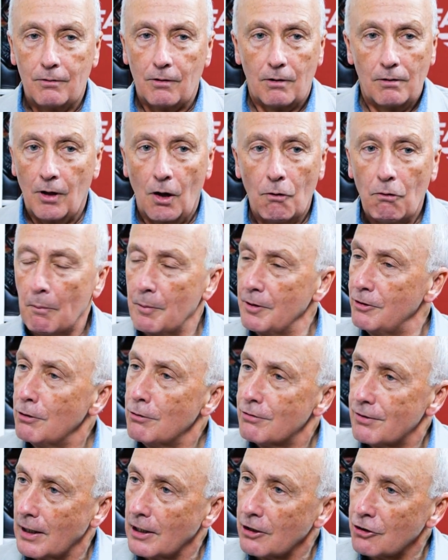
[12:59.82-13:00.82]
no one would
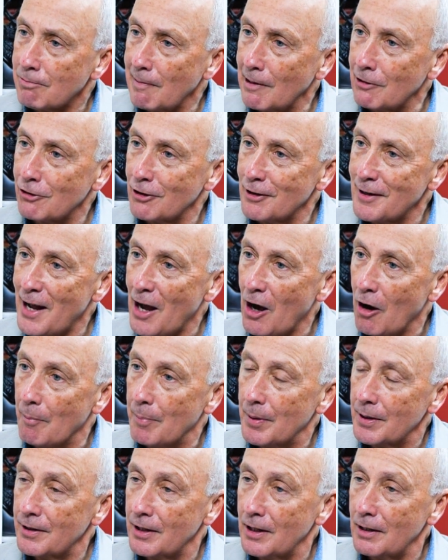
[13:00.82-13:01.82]
use that expression now,
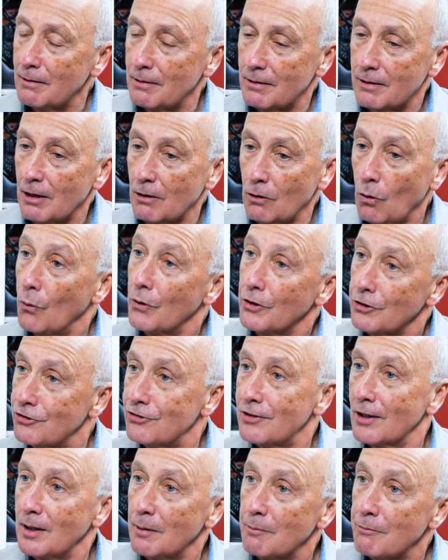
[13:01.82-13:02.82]
but the law is
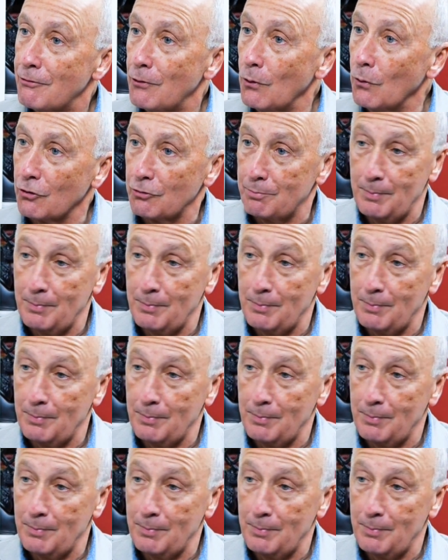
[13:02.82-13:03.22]
still in force